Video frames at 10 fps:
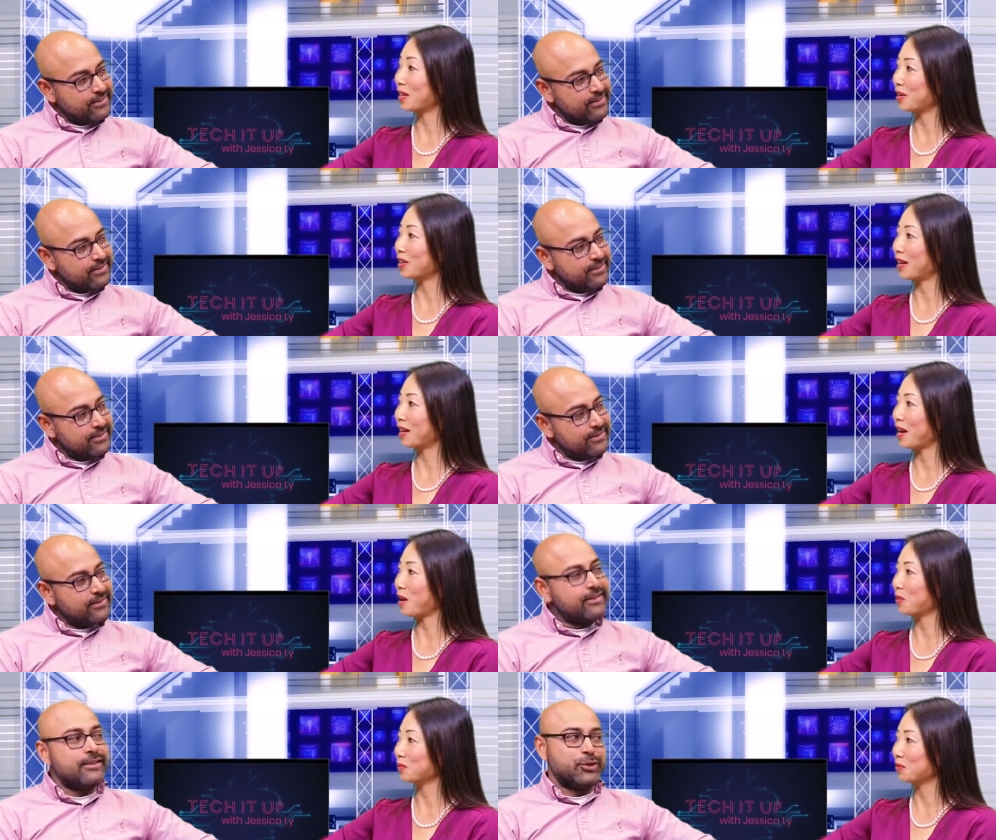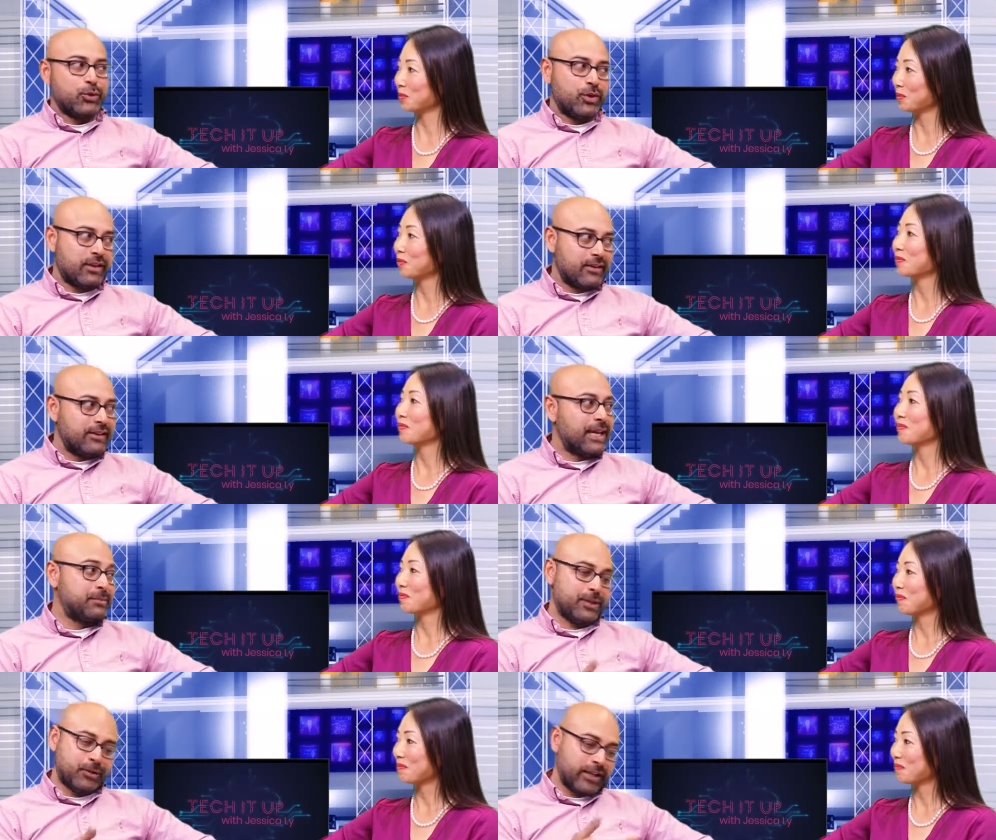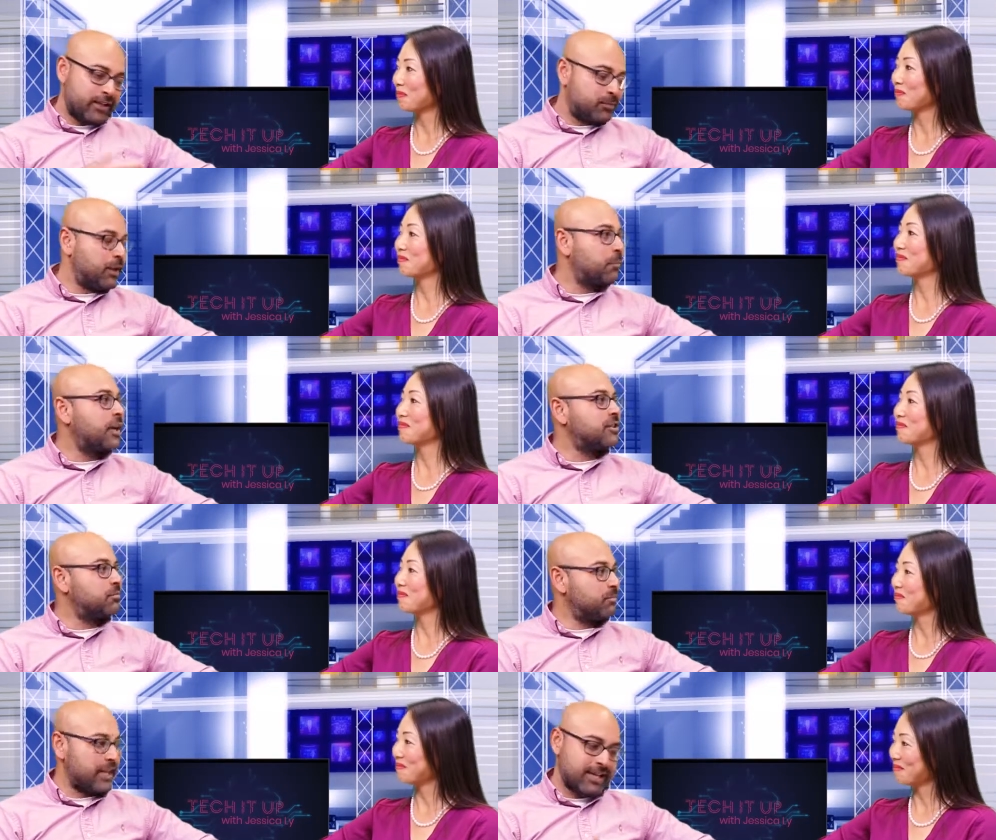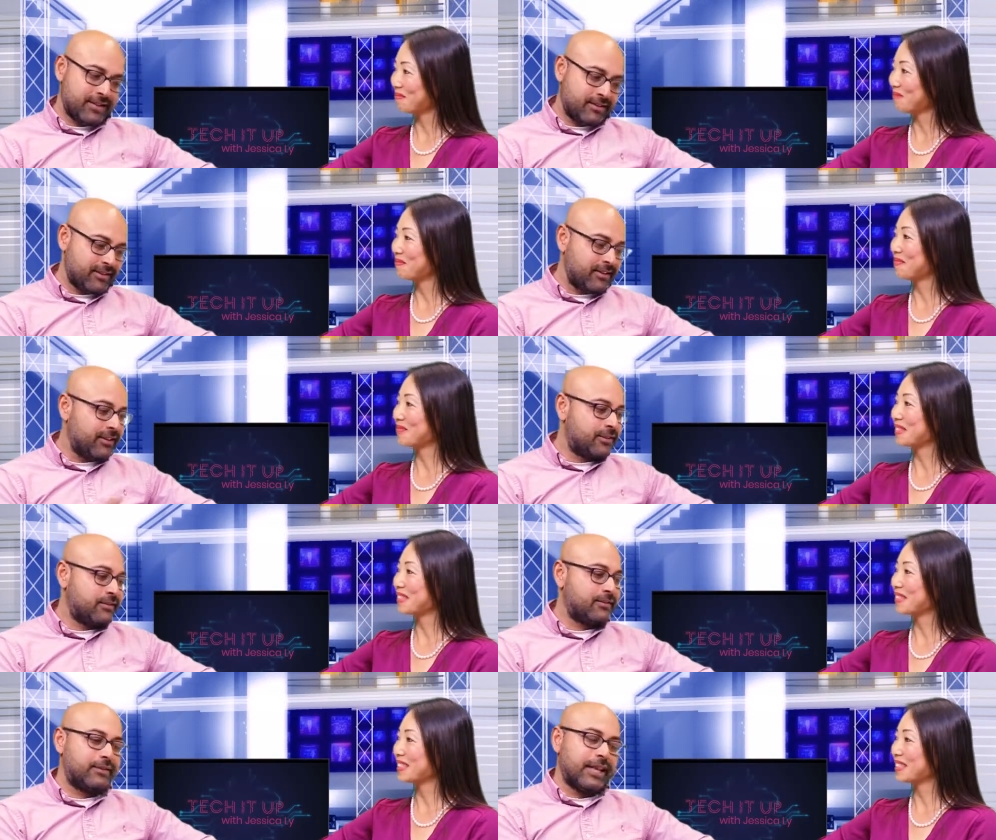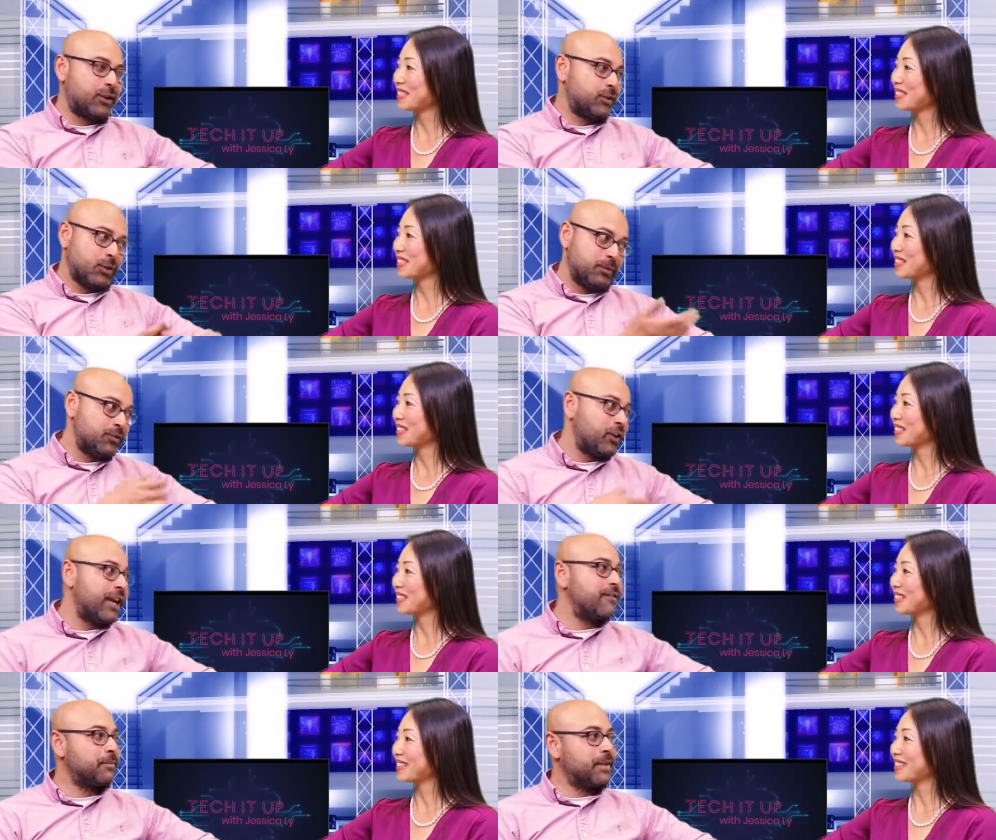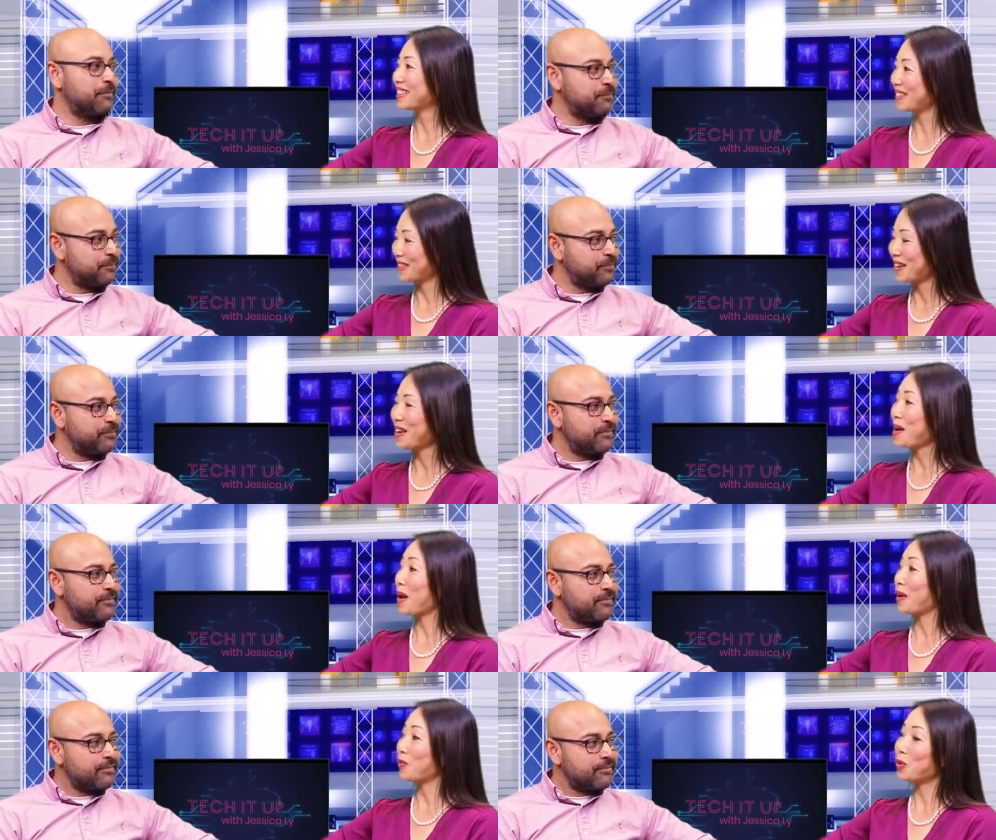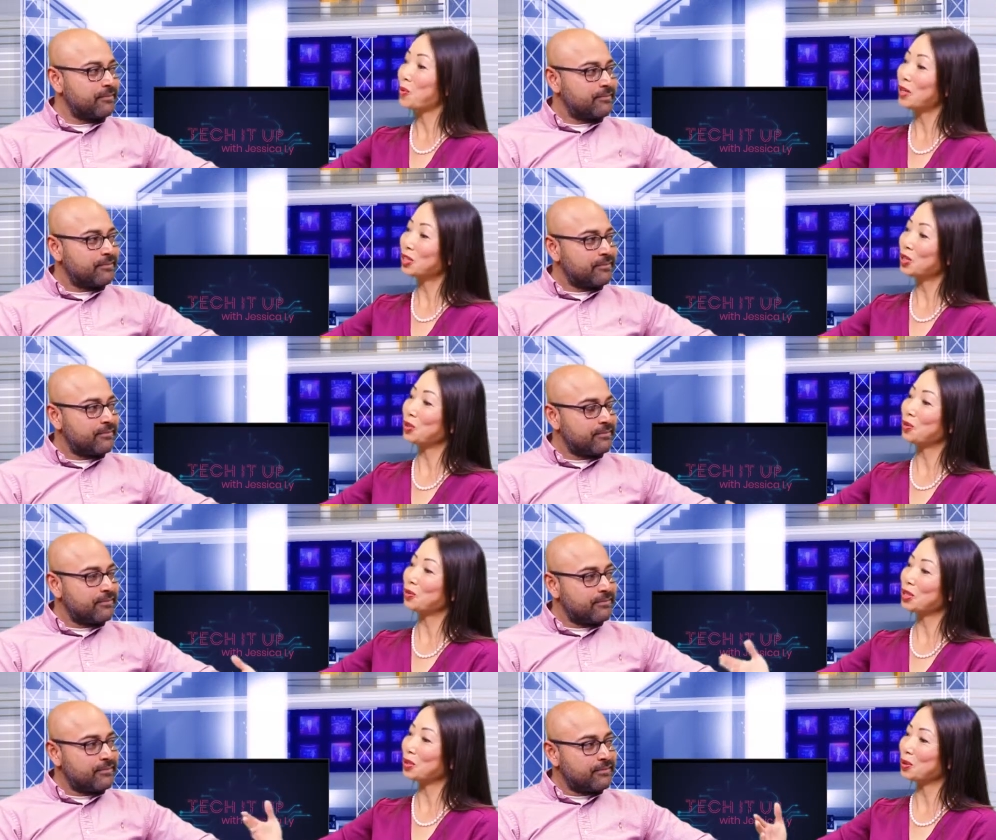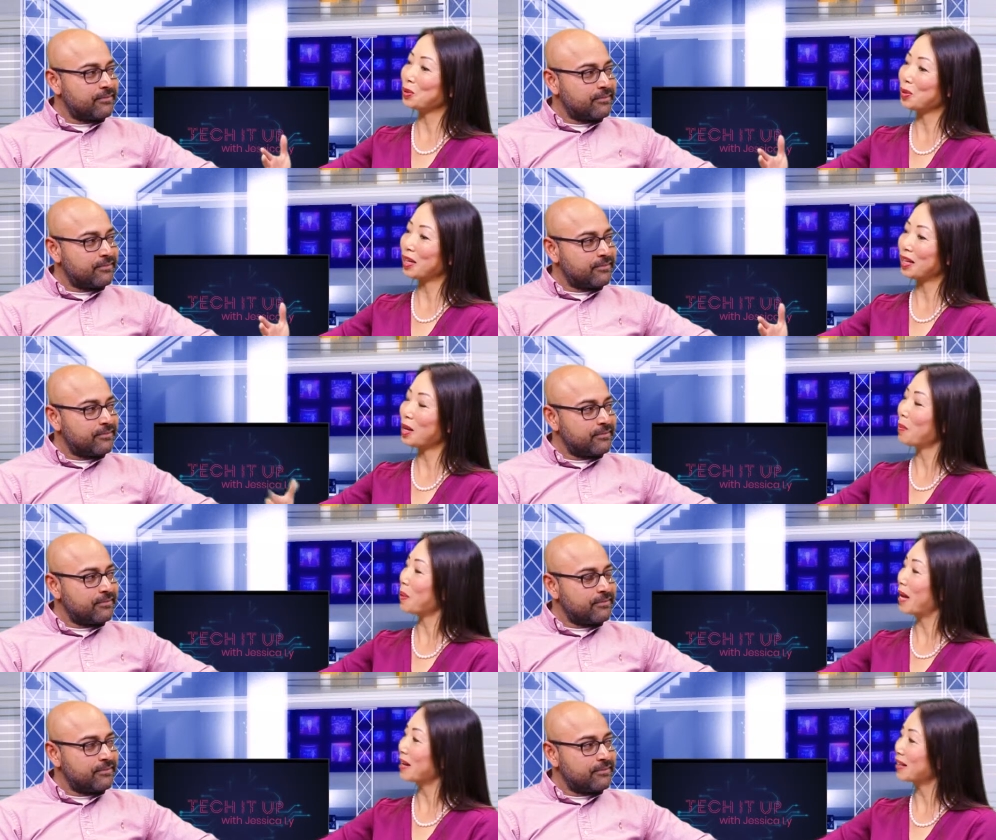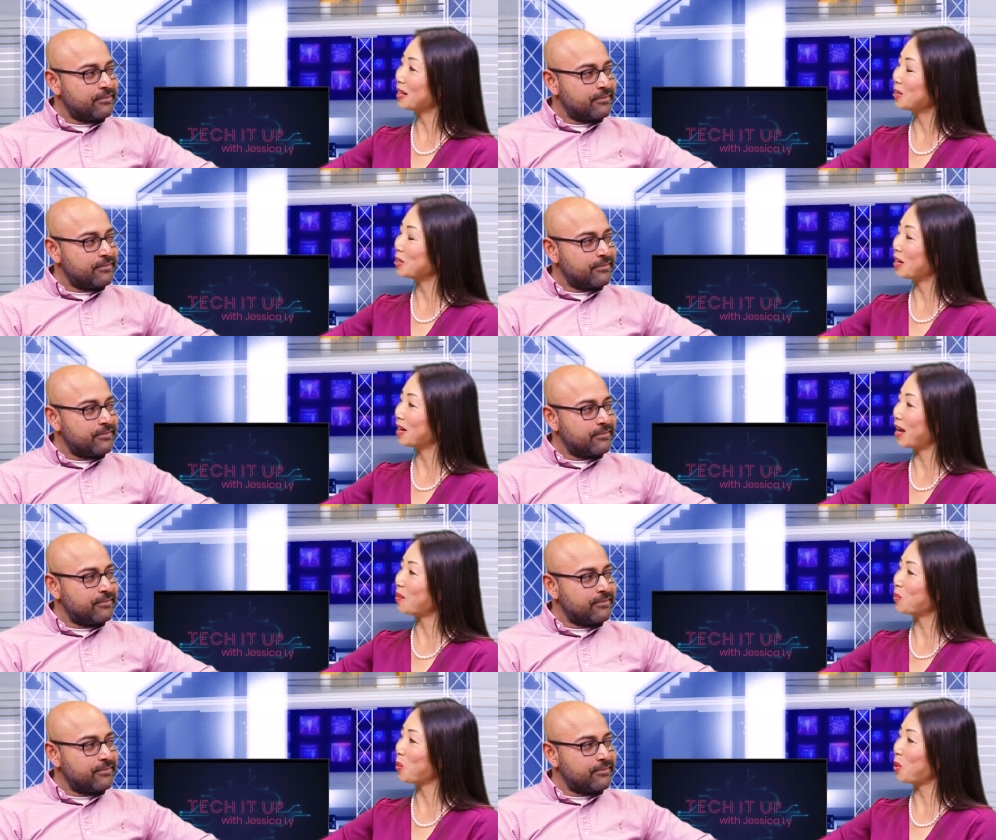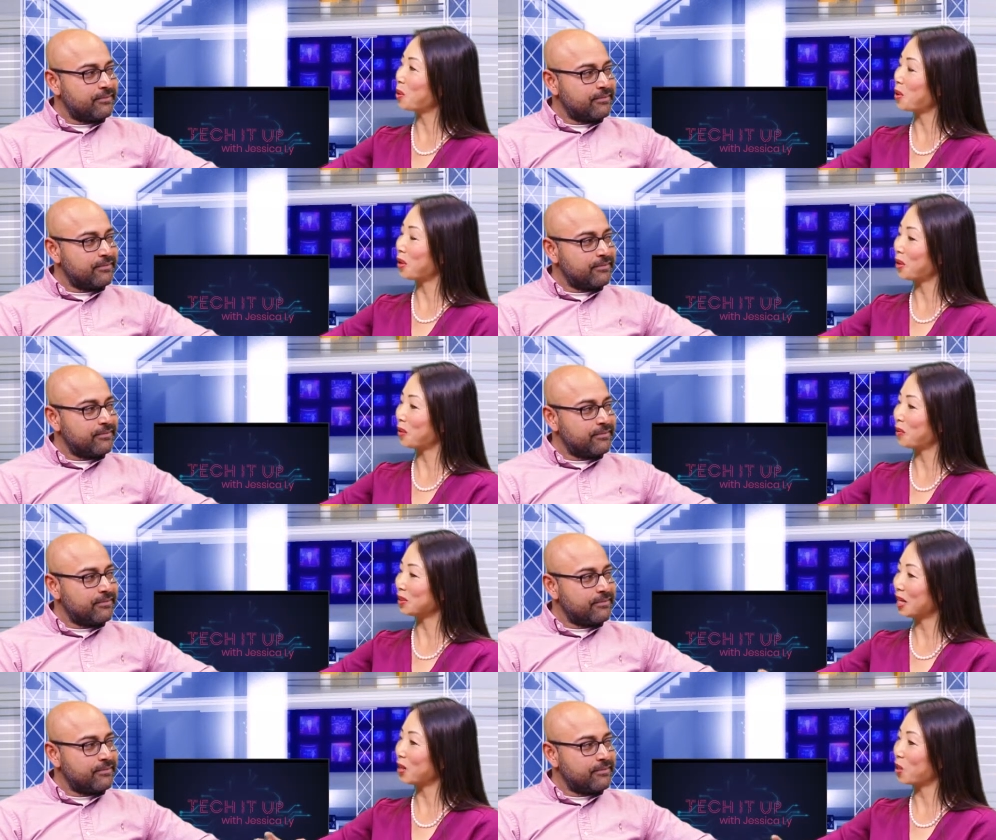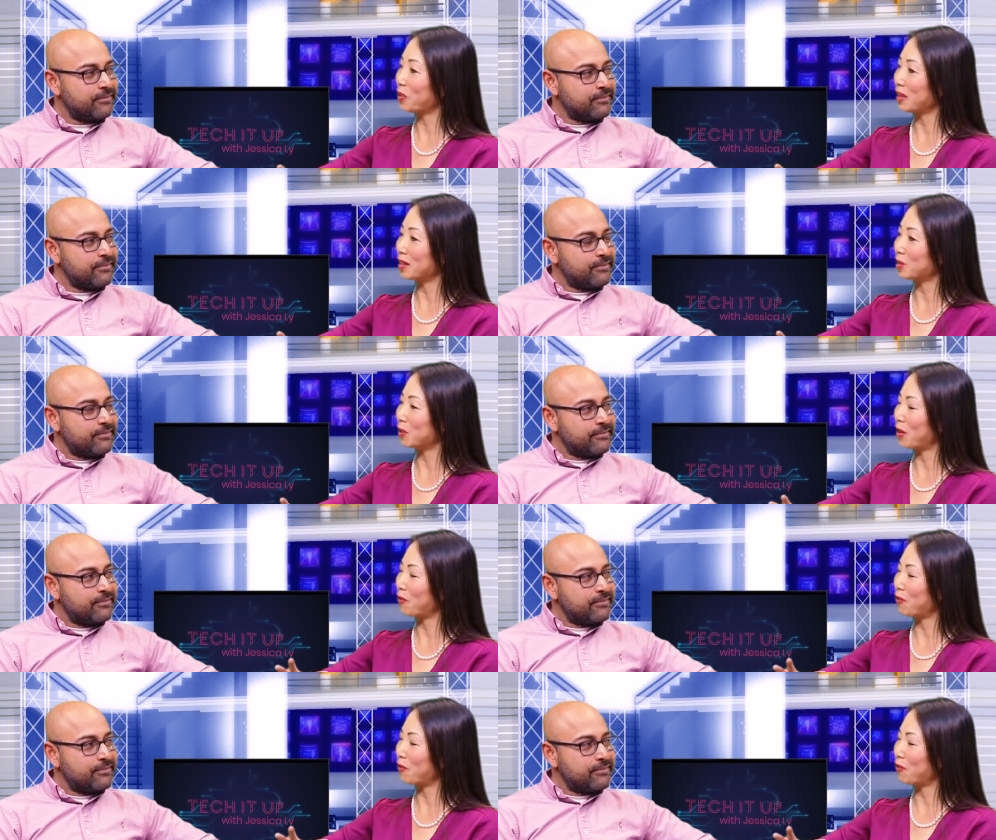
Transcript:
Speaker 1: center in the cloud.
Speaker 2: Sure, absolutely. It's been a pleasure, and it's thank you so much for
Speaker 1: having me. And we wish you to uh, come back and share a lot more, because uh, I know that there's been